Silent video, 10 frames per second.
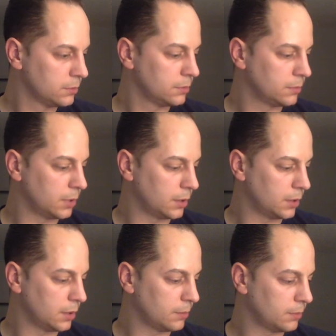
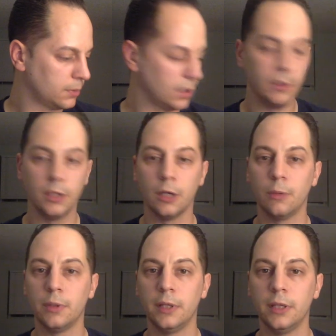But let me know
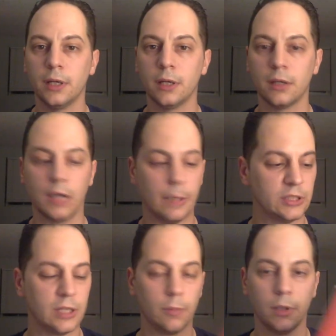in the comments
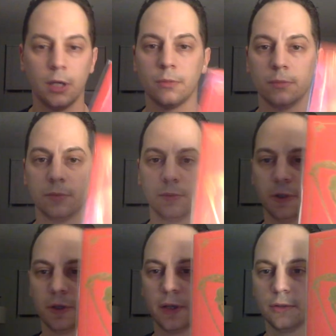down below what you
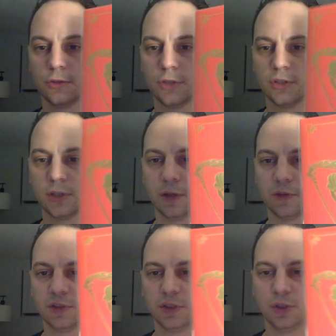think. Should I send it off to
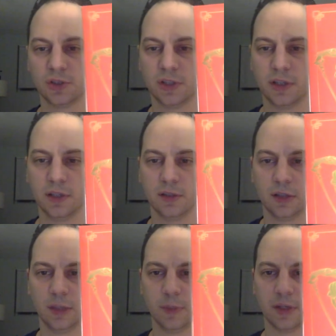CGC?
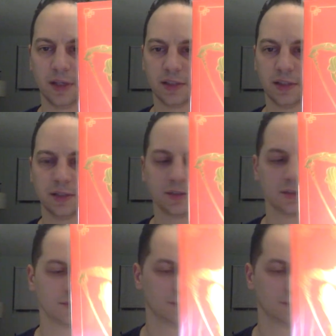Keep it as is?